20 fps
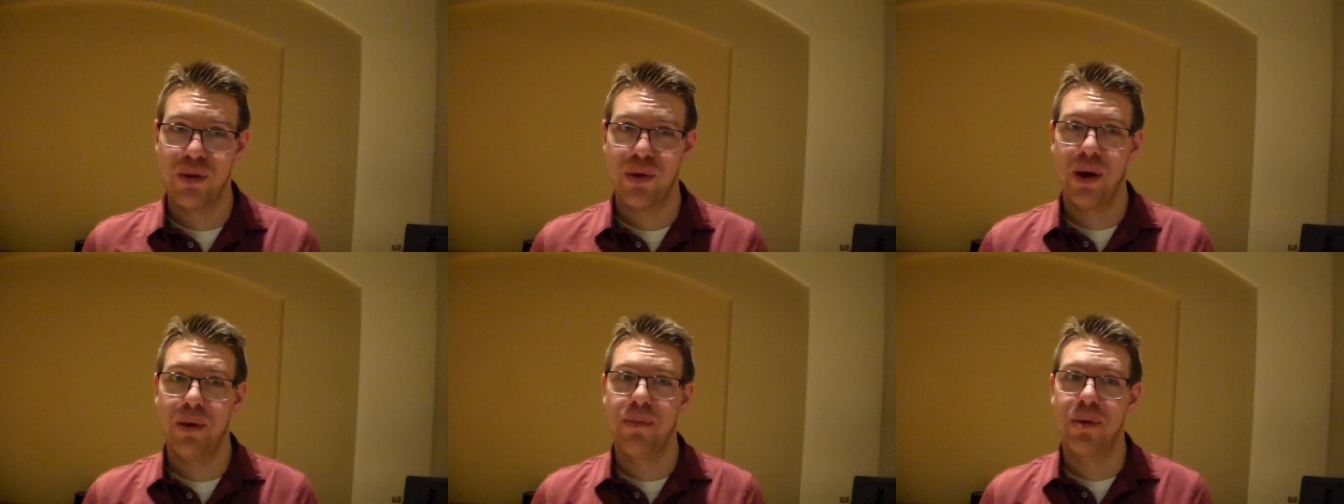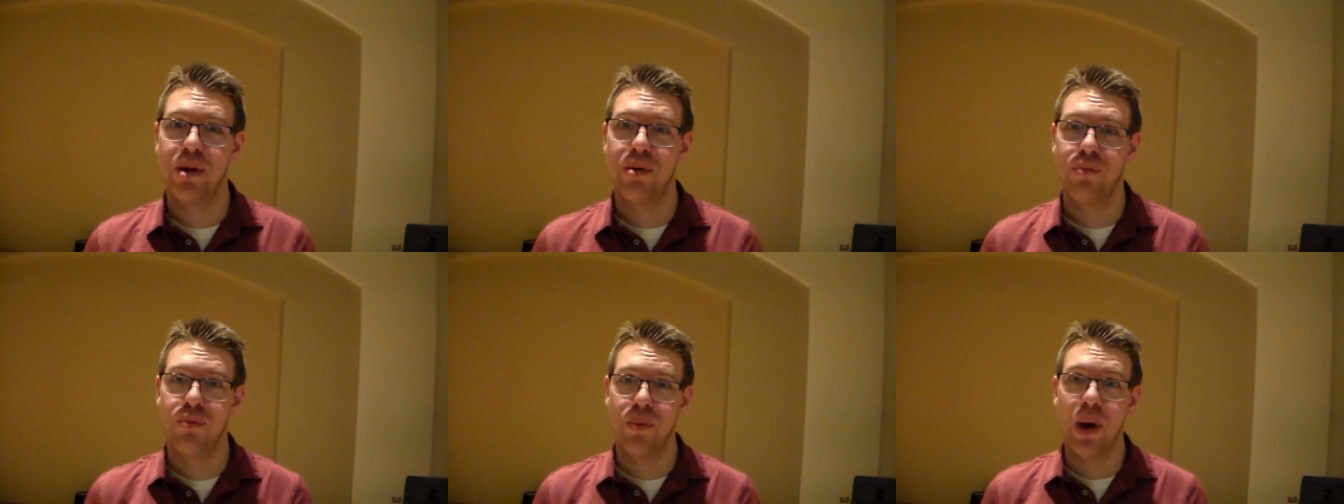So I
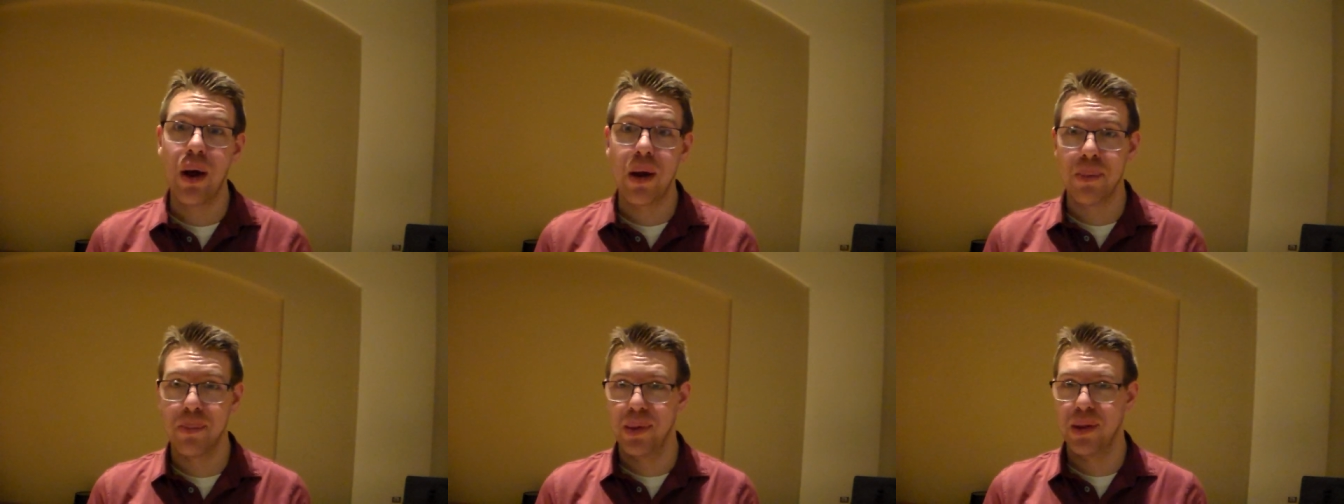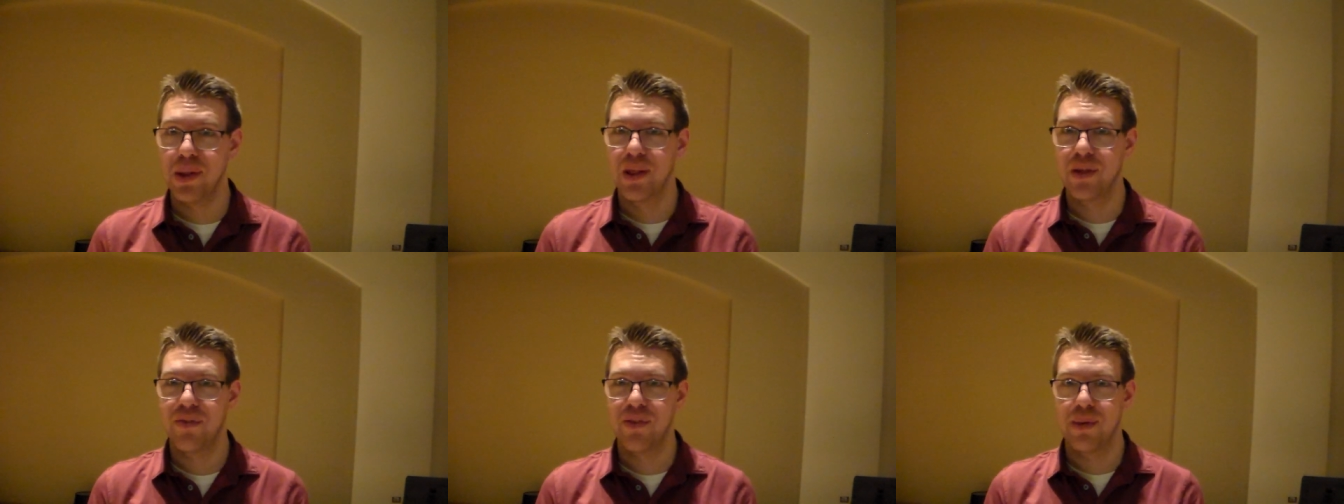want to
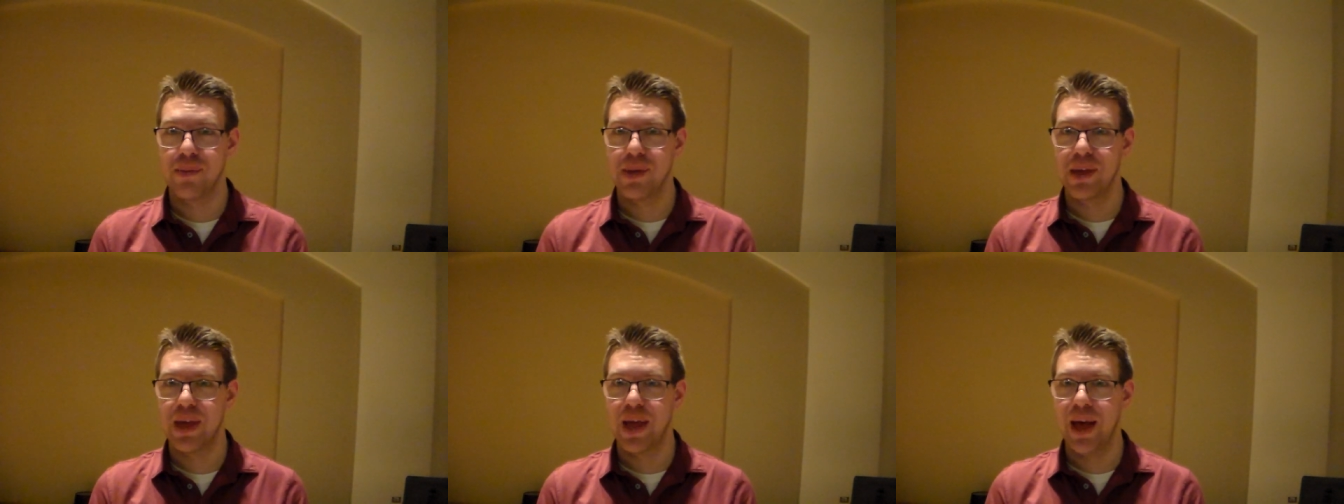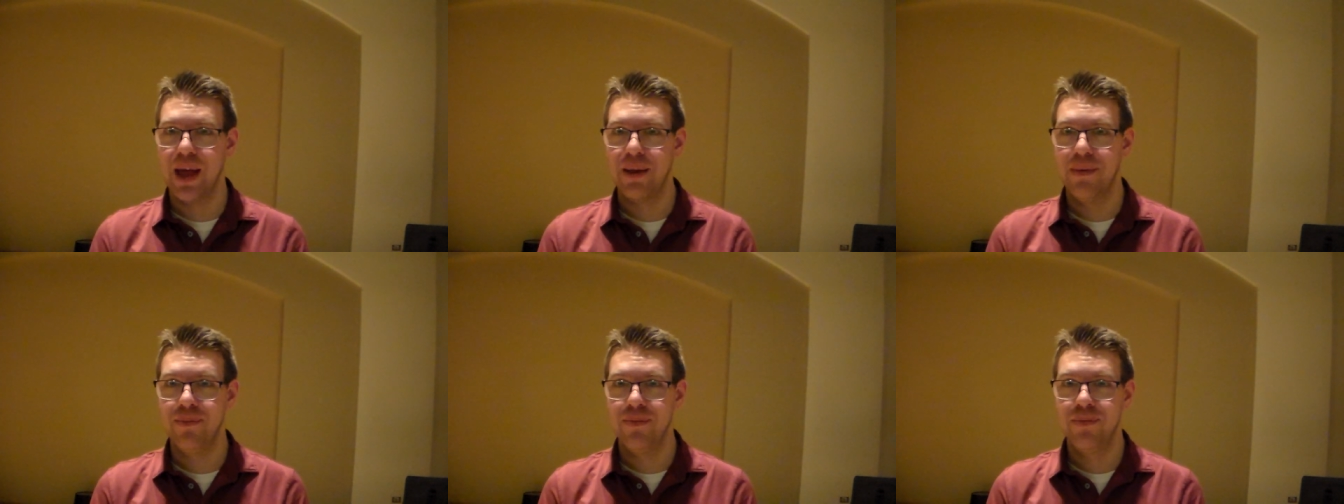welcome you to the family of
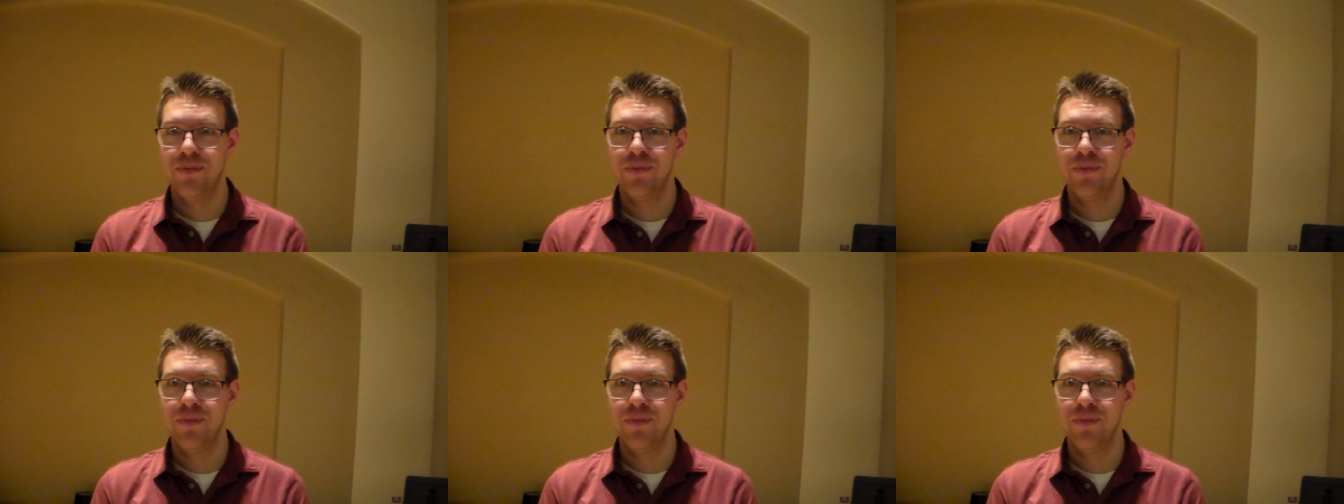God.